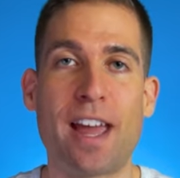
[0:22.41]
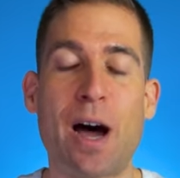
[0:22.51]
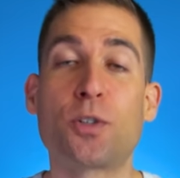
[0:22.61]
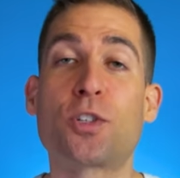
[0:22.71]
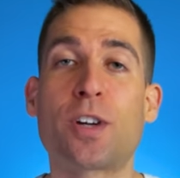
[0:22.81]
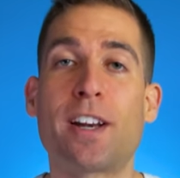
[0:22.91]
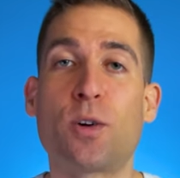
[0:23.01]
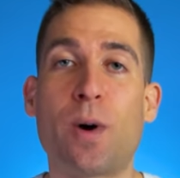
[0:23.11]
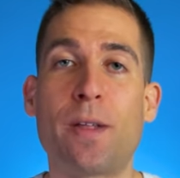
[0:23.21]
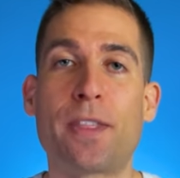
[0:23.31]
I was just trying to
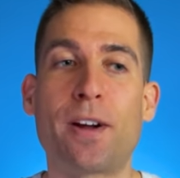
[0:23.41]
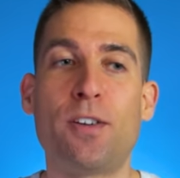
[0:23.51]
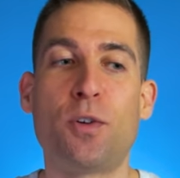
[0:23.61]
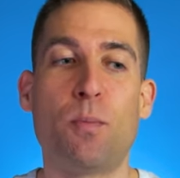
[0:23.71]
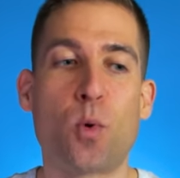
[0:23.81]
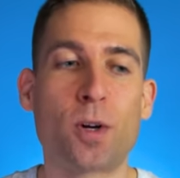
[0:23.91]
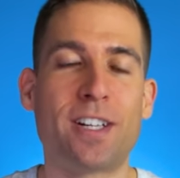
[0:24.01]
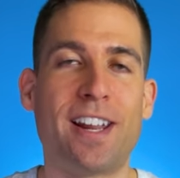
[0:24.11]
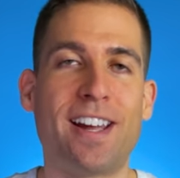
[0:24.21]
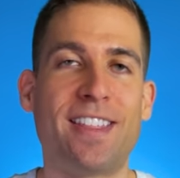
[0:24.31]
go out there and do more
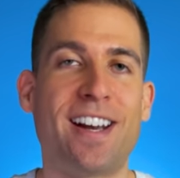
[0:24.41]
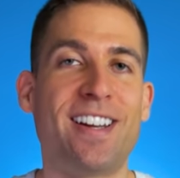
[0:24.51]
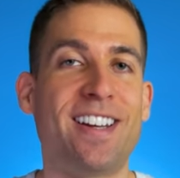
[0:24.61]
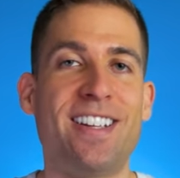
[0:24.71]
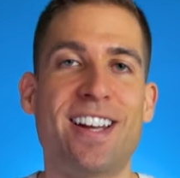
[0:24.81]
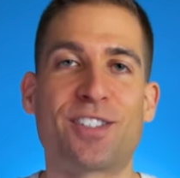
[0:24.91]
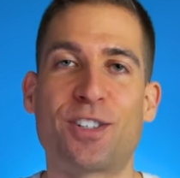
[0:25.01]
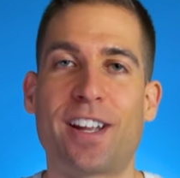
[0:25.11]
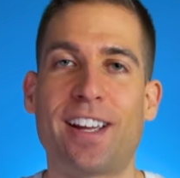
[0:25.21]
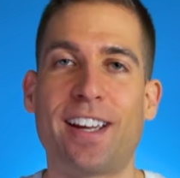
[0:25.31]
today than I did
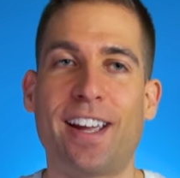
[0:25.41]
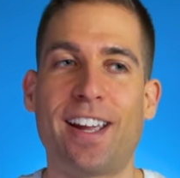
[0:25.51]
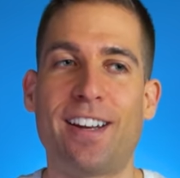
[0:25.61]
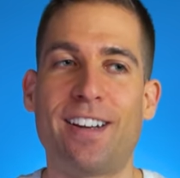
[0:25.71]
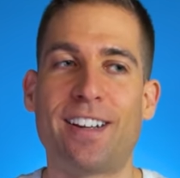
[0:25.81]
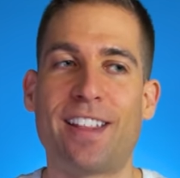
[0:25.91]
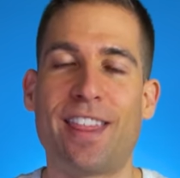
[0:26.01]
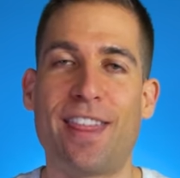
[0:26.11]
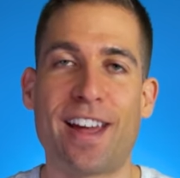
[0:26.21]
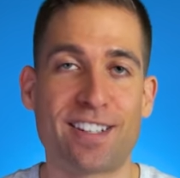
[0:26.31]
yesterday, and
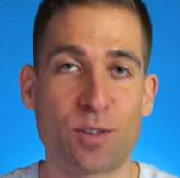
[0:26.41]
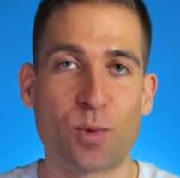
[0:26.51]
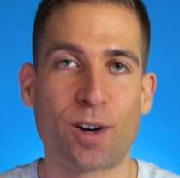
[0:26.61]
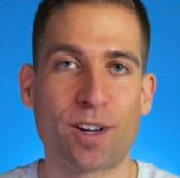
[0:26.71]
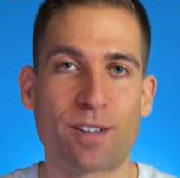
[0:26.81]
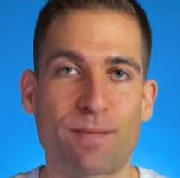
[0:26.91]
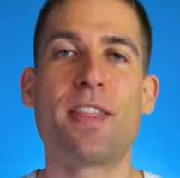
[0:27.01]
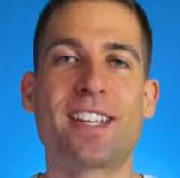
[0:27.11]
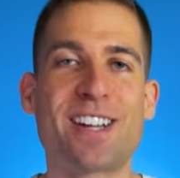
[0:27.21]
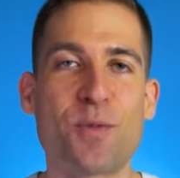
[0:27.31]
that didn't work.
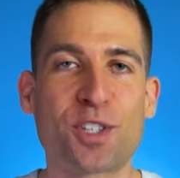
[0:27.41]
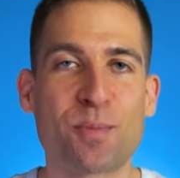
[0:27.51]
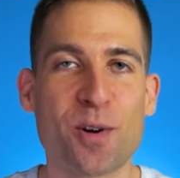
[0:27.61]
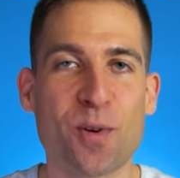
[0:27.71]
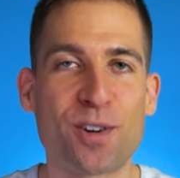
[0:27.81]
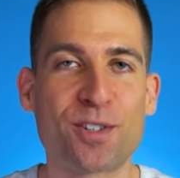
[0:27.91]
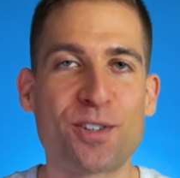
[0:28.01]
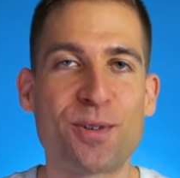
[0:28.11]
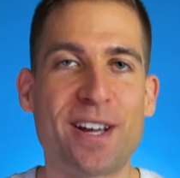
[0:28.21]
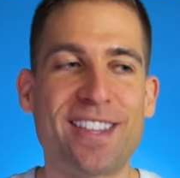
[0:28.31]
That's not what smart runners
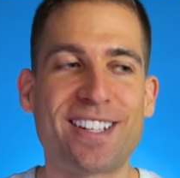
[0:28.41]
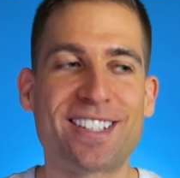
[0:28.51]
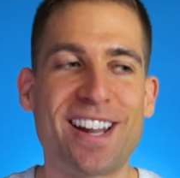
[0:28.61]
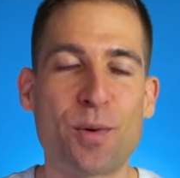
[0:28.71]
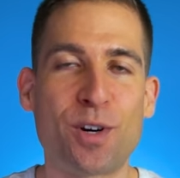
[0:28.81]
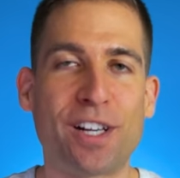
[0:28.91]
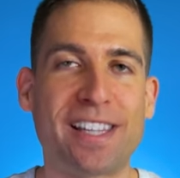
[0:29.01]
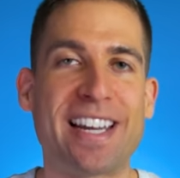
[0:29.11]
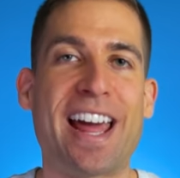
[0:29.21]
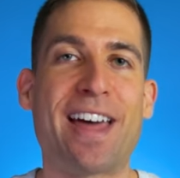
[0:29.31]
do, and that's not what
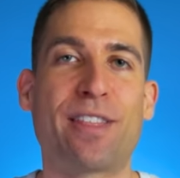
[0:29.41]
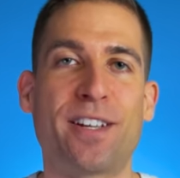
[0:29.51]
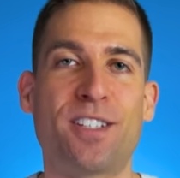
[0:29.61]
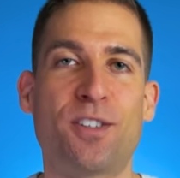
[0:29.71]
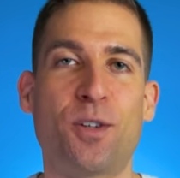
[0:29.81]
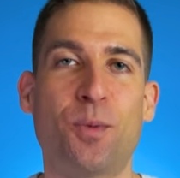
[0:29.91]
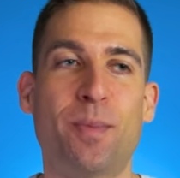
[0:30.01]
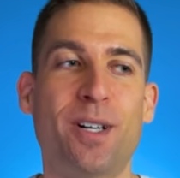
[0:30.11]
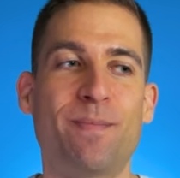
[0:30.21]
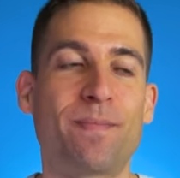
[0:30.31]
elite athletes do,
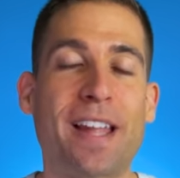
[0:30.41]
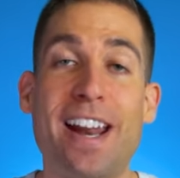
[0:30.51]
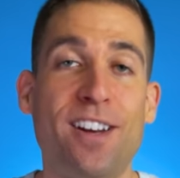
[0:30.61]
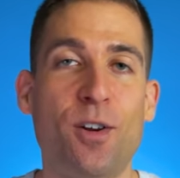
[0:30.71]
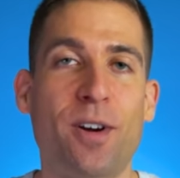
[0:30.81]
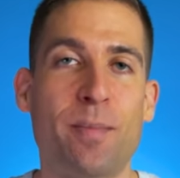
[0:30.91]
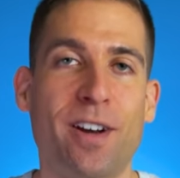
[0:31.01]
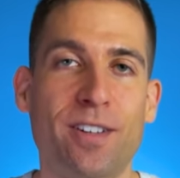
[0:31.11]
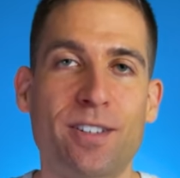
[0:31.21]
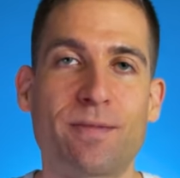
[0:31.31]
but I didn't know any
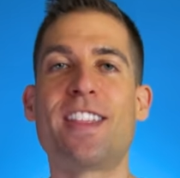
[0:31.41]
better.